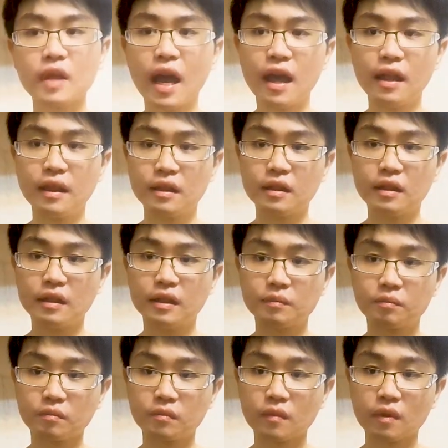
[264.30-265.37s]
and
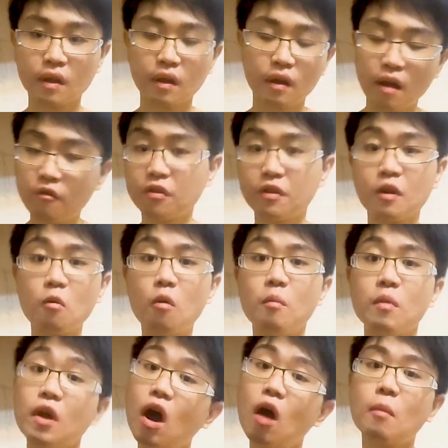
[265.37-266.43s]
uh, everything will
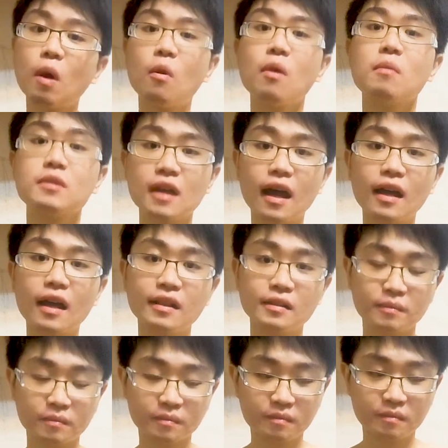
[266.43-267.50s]
be on my website.
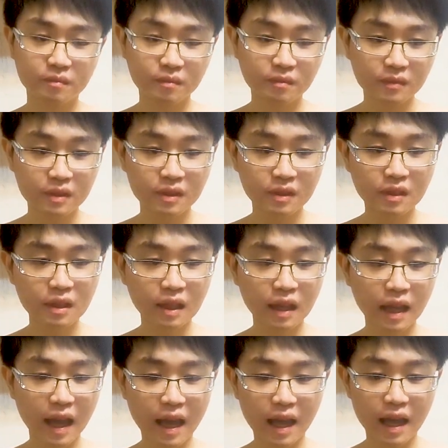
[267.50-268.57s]

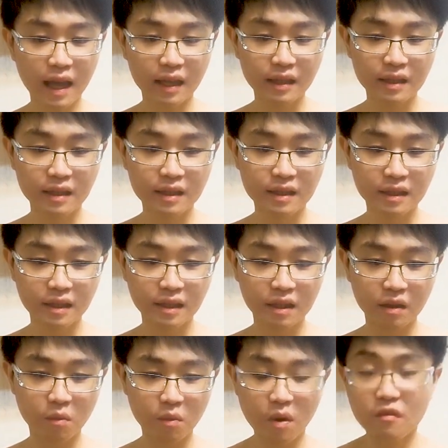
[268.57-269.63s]
And
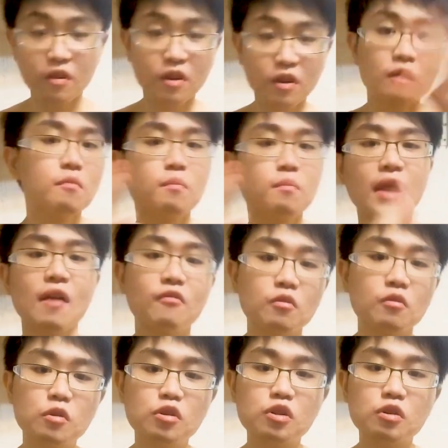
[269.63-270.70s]
uh, whatever
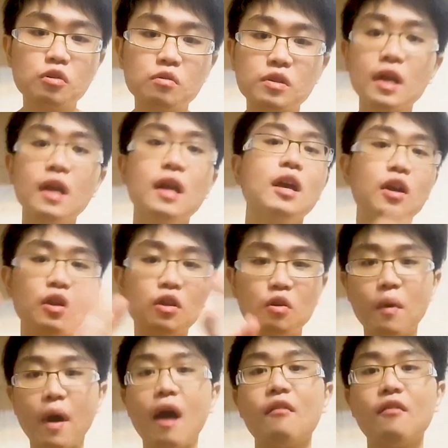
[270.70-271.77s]
platform you choose,
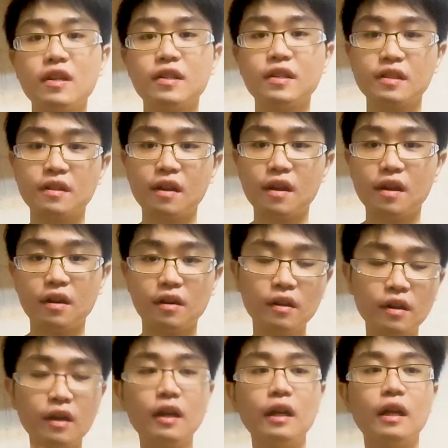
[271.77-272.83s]
you will have assets there.
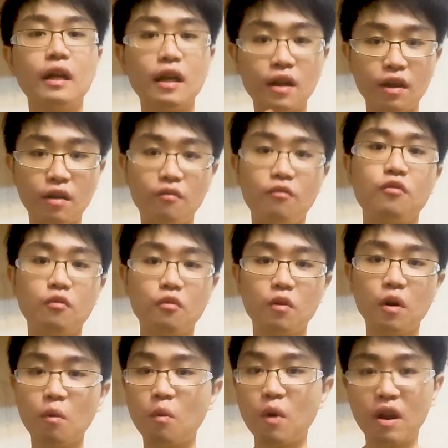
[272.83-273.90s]
If
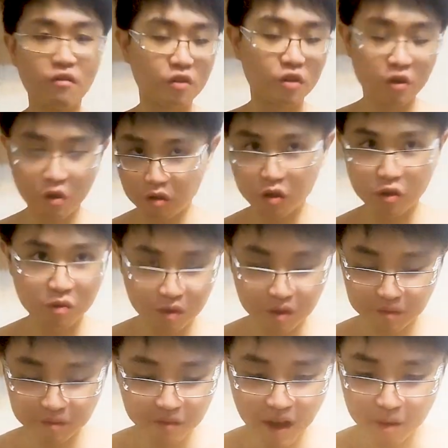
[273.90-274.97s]
whatever you
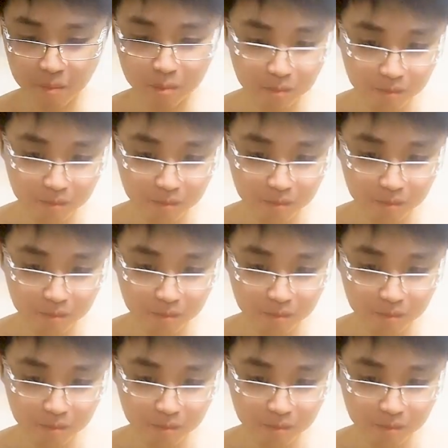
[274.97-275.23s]
choose, yeah